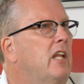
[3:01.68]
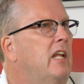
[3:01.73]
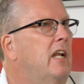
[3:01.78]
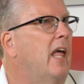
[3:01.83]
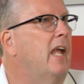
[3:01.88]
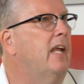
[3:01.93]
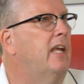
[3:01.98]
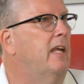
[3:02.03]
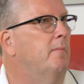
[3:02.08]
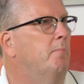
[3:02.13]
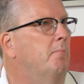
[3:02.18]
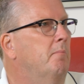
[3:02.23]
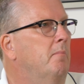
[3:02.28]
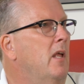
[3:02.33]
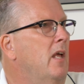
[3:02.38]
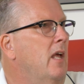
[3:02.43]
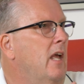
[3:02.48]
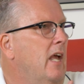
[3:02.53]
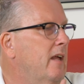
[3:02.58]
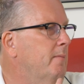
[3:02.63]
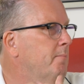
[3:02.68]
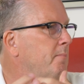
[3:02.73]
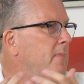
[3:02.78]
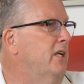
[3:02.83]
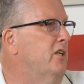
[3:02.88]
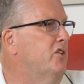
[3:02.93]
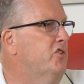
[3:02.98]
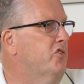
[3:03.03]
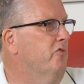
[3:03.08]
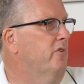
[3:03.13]
like in in
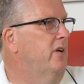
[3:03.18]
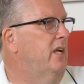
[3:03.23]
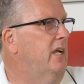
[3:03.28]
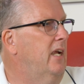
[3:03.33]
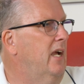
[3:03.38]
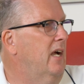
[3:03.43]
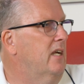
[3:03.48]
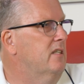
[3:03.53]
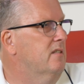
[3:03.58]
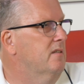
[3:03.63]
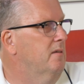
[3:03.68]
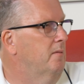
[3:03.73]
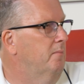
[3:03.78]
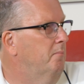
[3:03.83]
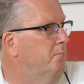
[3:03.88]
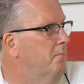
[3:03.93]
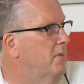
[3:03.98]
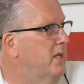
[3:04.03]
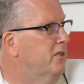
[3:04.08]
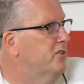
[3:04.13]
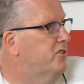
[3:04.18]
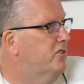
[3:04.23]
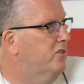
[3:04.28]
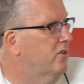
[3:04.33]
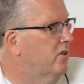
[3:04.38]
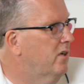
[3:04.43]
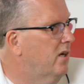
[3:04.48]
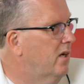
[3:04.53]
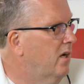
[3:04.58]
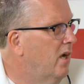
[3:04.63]
ministry as a
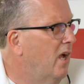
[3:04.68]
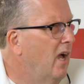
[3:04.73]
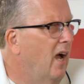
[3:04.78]
minister.